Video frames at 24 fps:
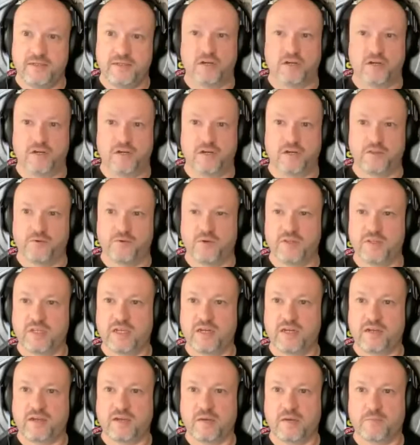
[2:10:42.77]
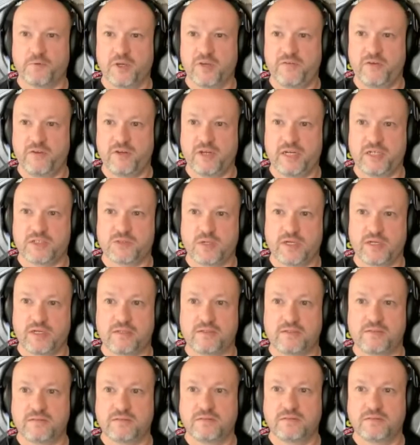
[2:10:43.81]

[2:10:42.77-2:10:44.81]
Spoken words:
another one that got preview night as well.